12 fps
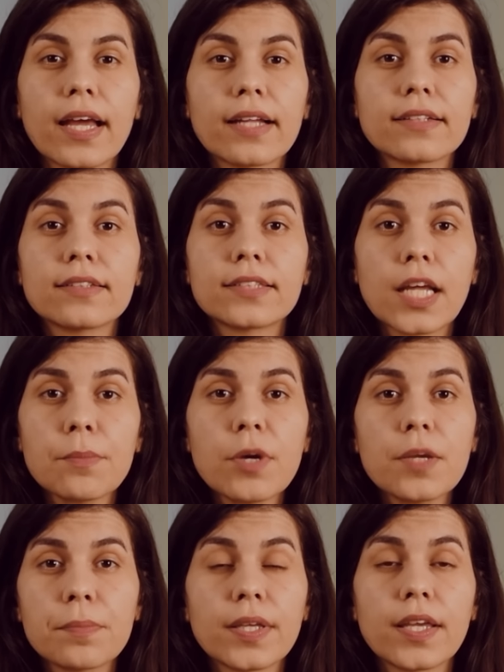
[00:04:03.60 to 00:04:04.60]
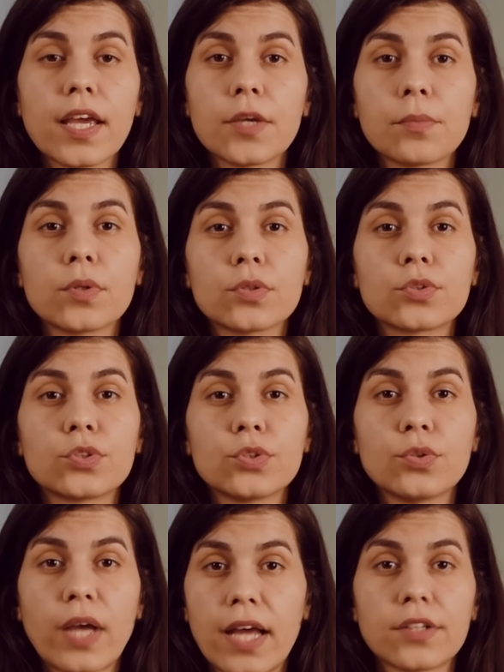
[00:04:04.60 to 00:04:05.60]
And that might be able
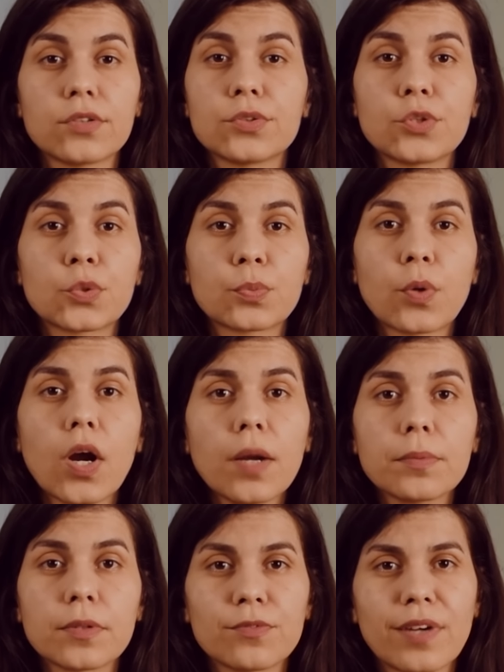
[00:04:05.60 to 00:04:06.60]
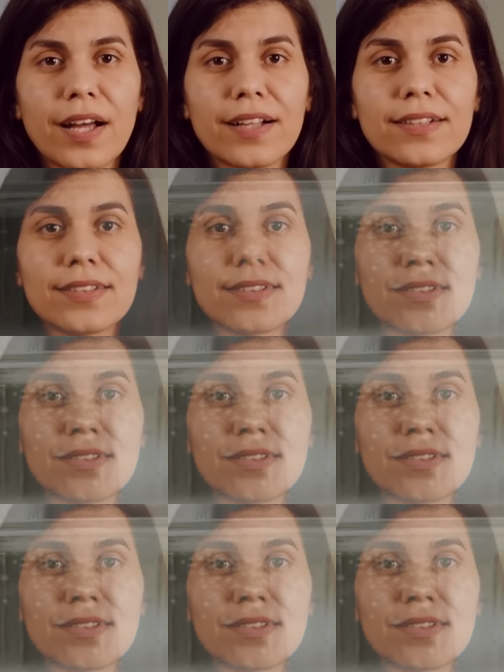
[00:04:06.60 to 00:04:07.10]
to handle your problem well.